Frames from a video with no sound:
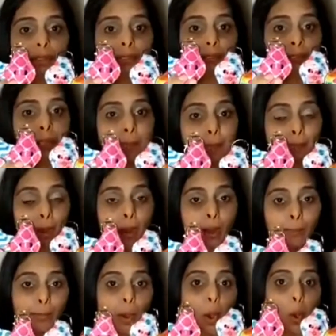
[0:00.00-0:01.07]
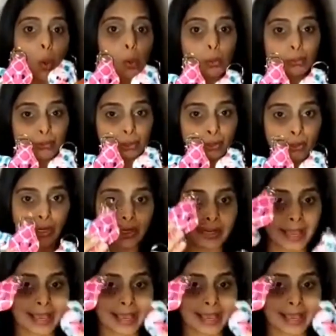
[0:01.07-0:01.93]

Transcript: lip balm holder, and it